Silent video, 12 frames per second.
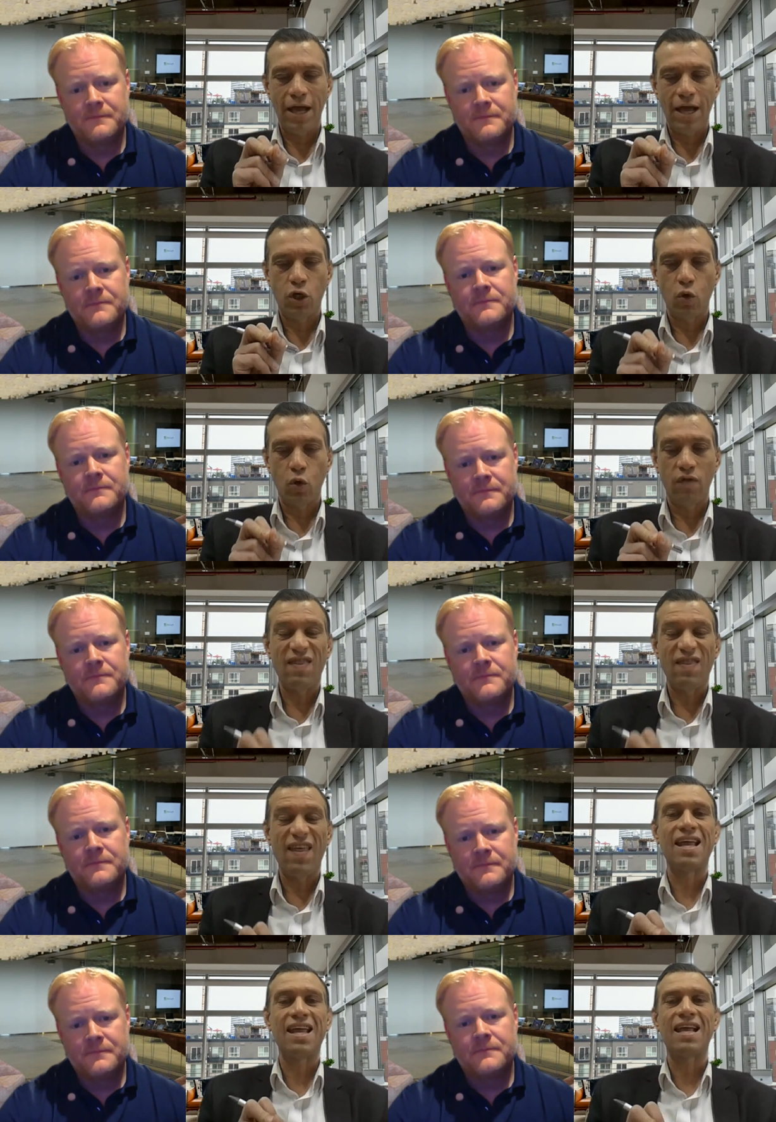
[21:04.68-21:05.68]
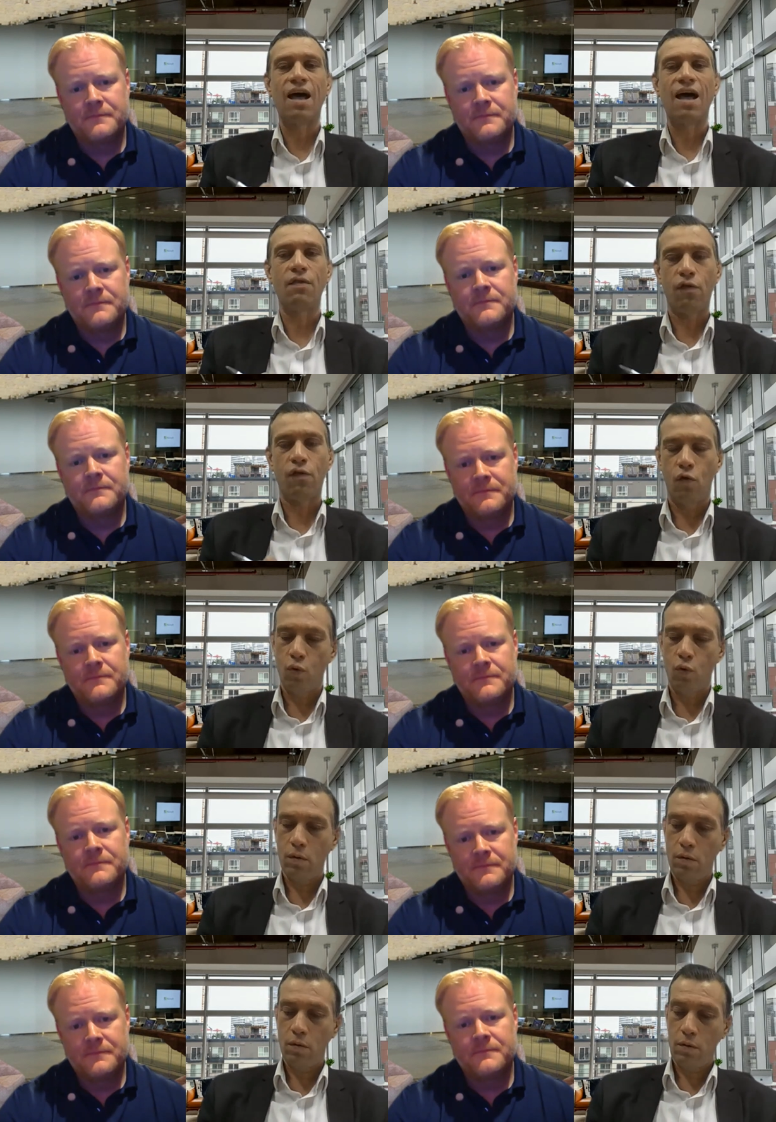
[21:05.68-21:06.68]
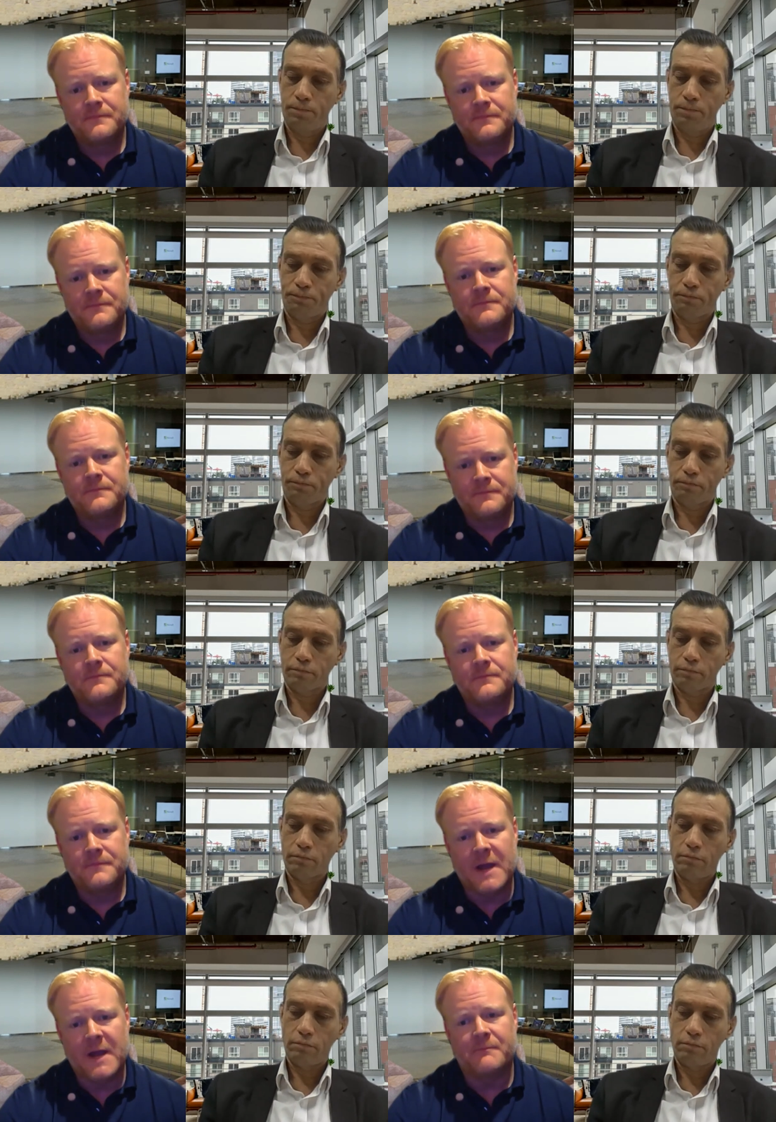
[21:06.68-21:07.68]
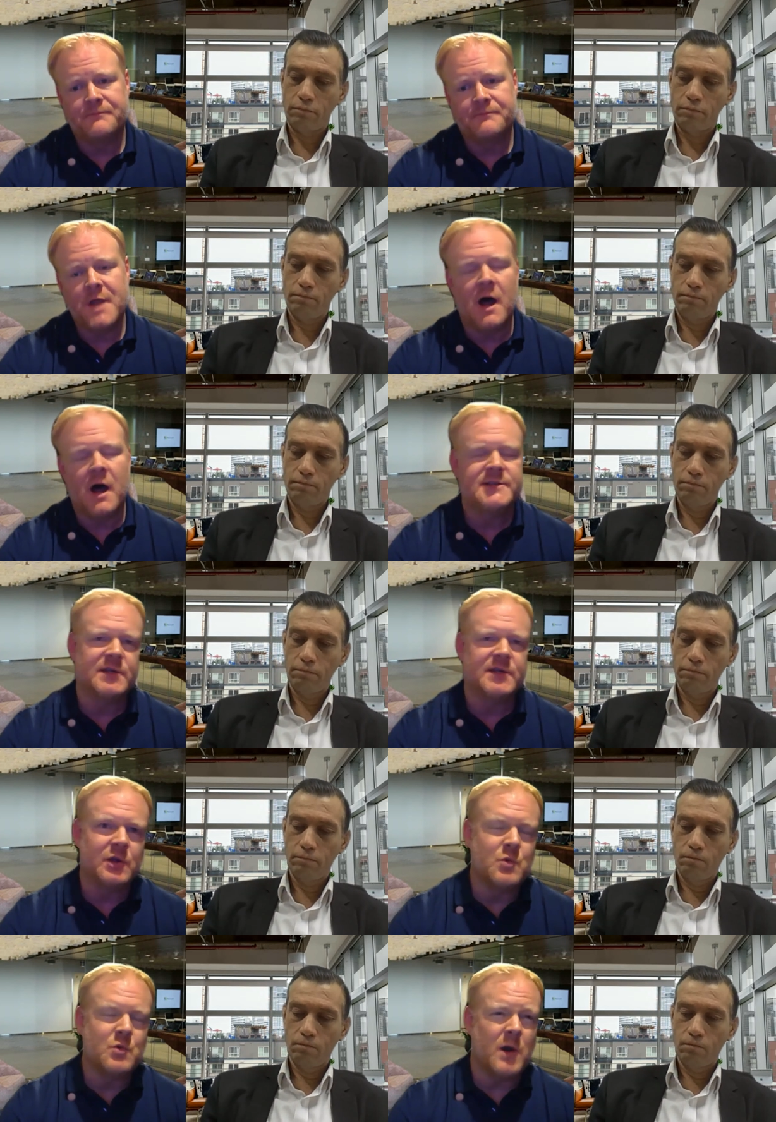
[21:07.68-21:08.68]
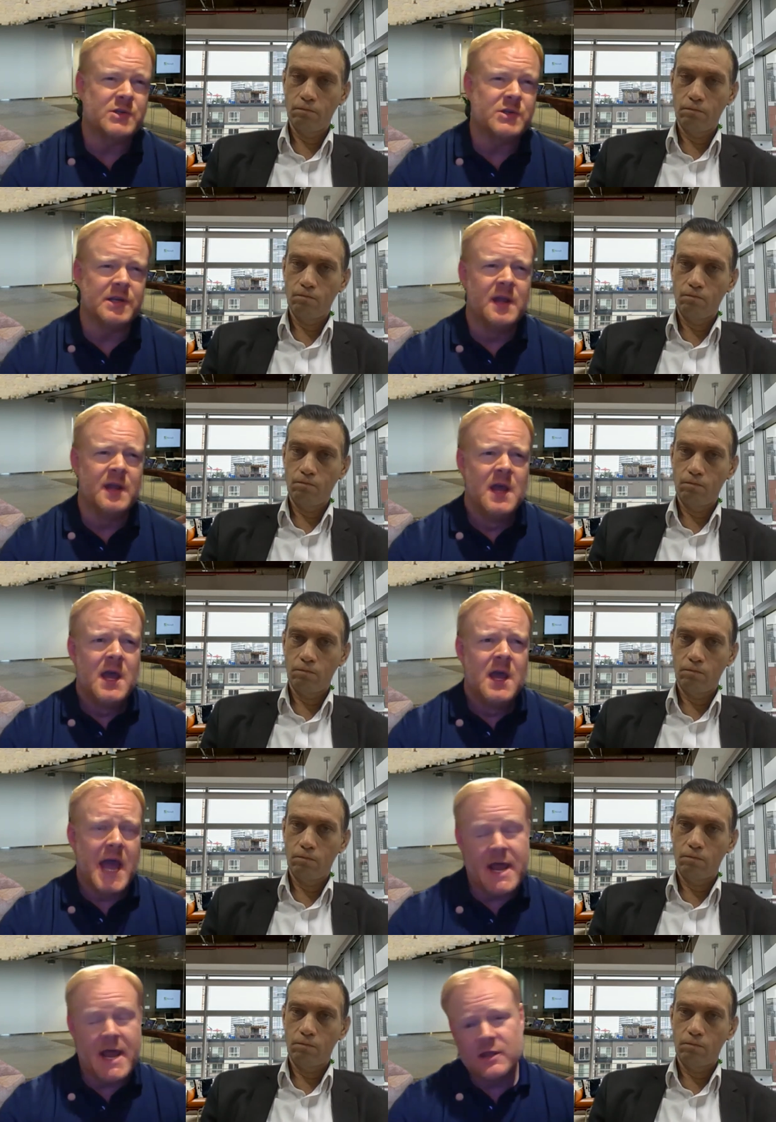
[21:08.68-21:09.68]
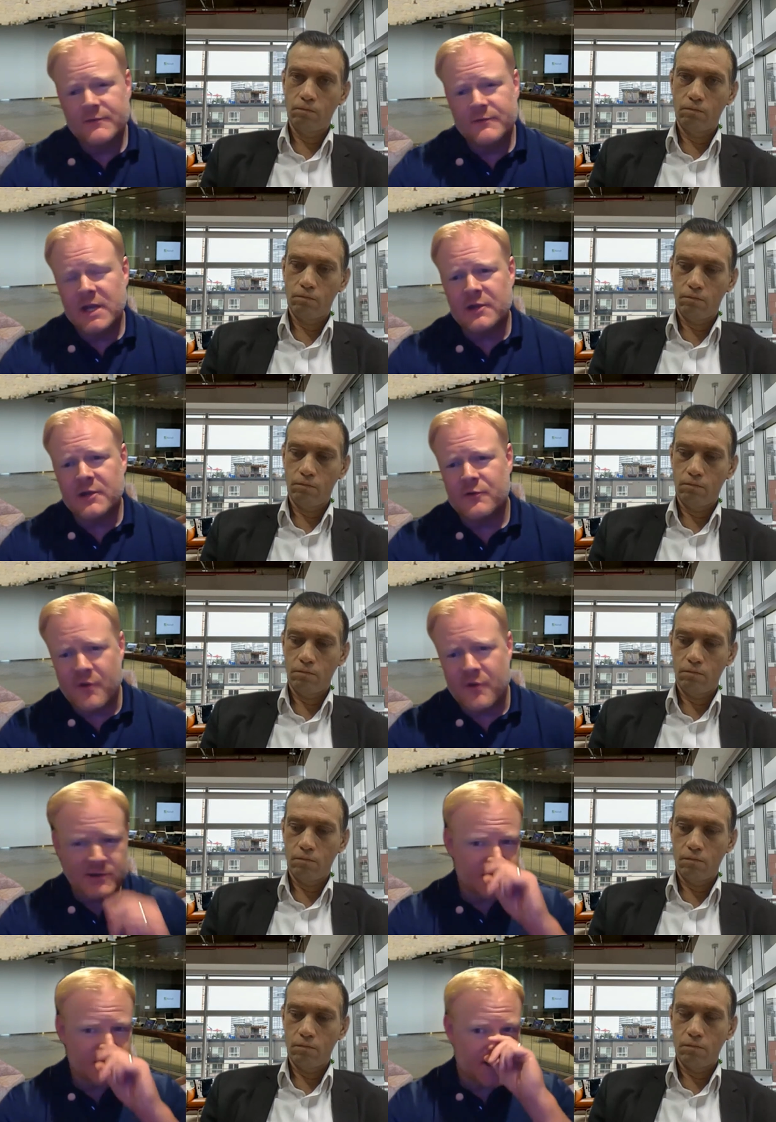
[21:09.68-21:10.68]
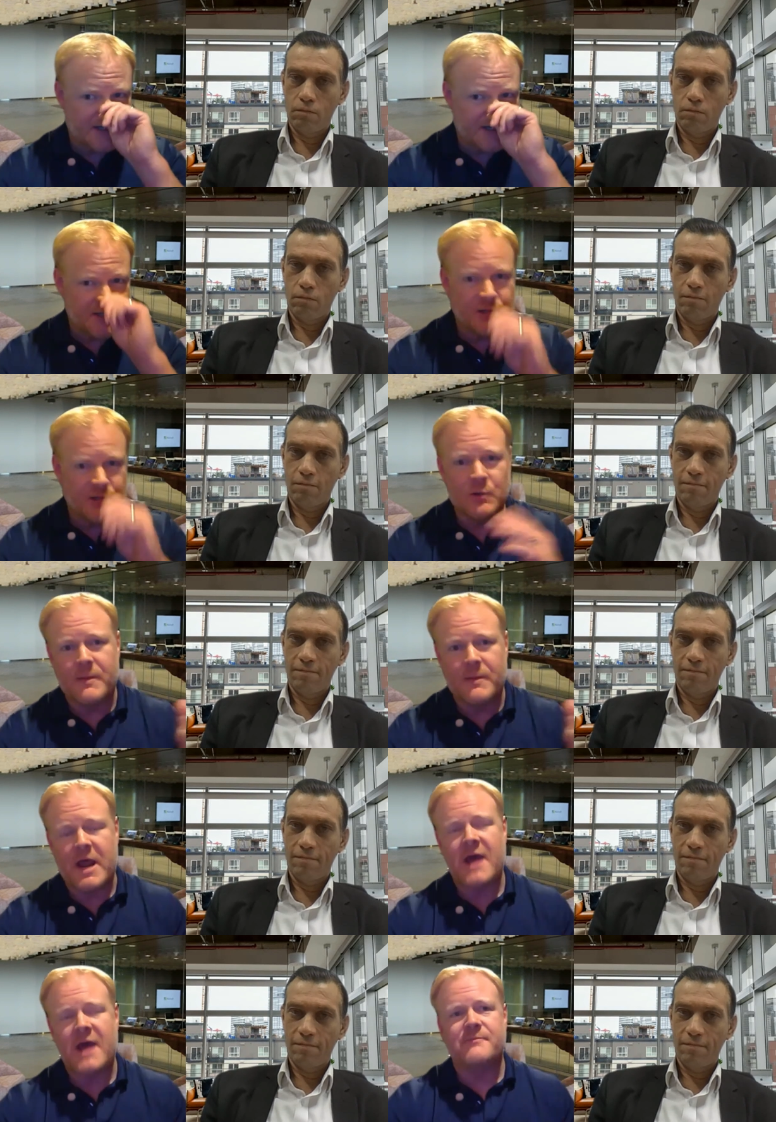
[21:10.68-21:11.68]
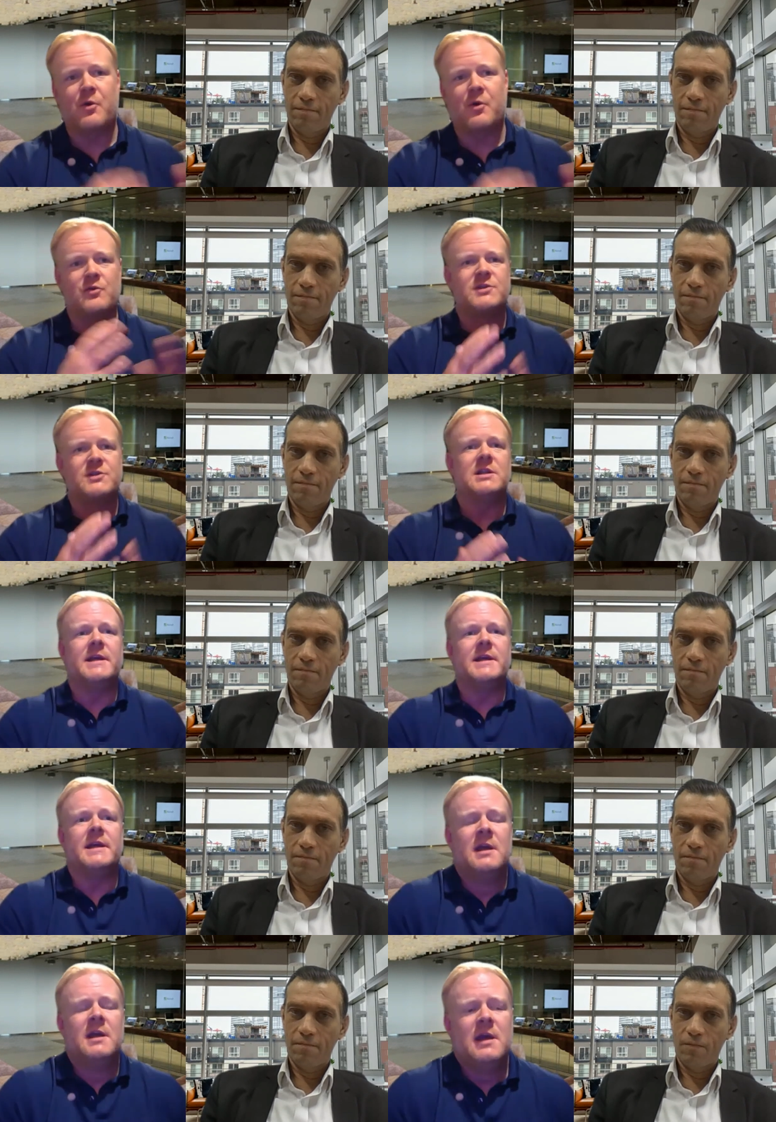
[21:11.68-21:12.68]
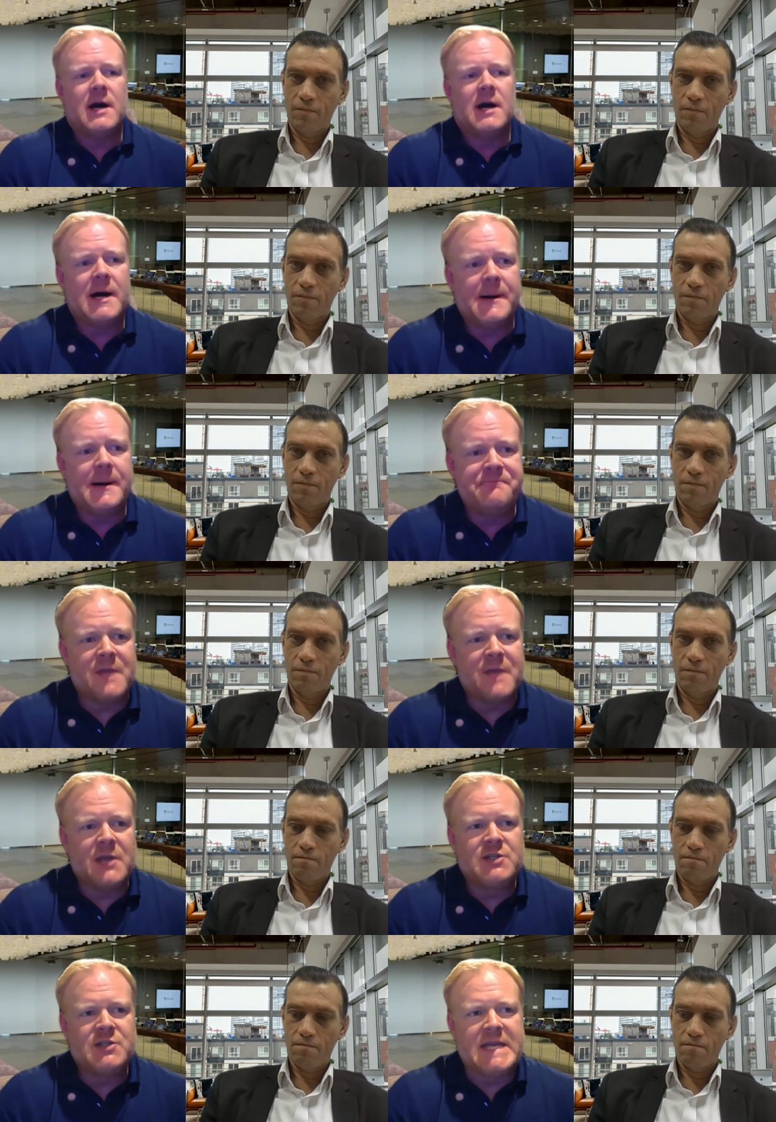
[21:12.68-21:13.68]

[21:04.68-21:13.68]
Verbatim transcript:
Speaker 1: going to make sure that they can cut through
Speaker 2: yeah, no, it's a good question. And I'd love to get your thoughts on it too. But I personally, um,